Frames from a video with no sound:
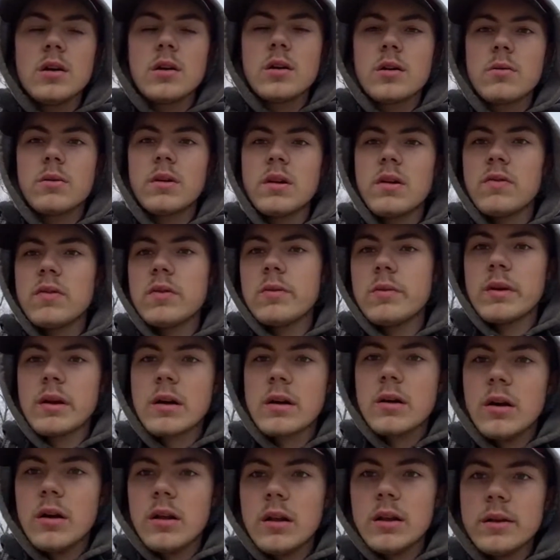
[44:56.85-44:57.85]
whatever you want to
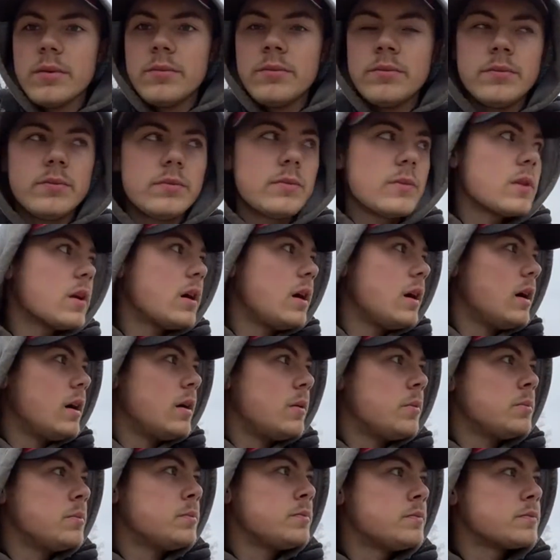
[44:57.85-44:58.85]
call it,
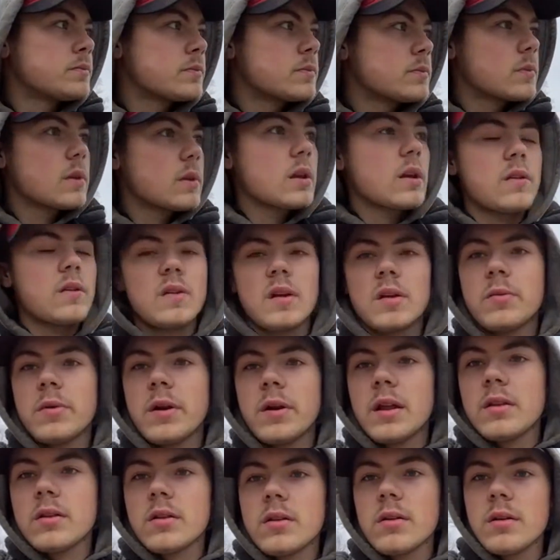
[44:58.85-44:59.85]
because I'd
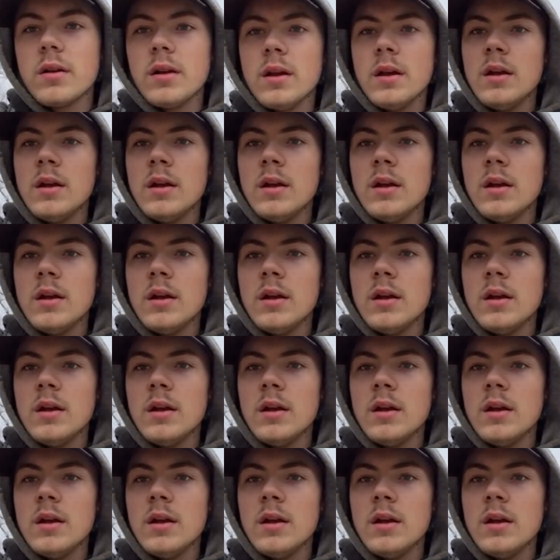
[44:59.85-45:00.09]
rather